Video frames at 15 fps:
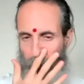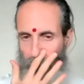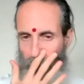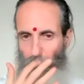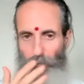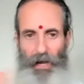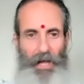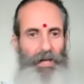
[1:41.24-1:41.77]

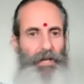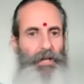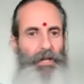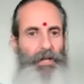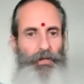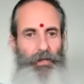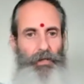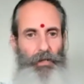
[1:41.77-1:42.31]
From
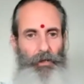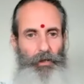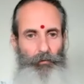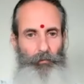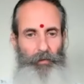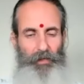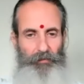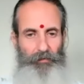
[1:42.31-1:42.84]
energy
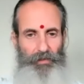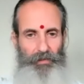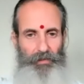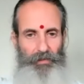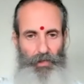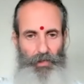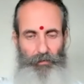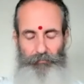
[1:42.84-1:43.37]
into
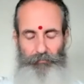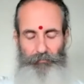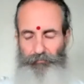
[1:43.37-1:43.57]
manifestation.